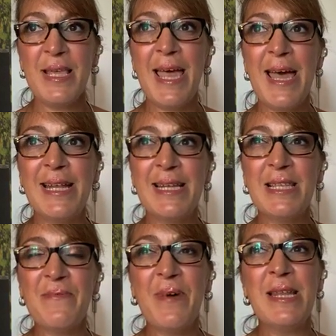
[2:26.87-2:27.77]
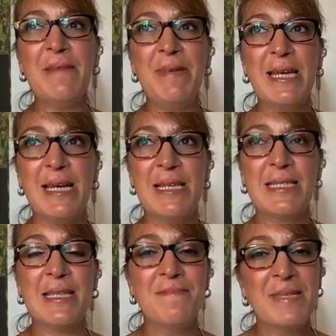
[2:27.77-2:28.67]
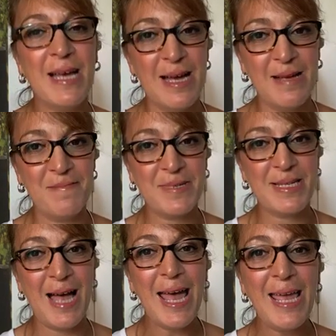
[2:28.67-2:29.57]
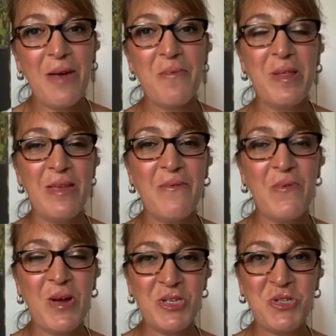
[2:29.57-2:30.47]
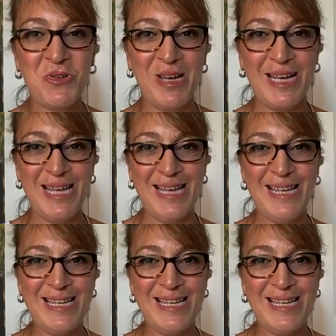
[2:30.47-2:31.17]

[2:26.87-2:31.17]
And it's funny because sometimes I get really frustrated.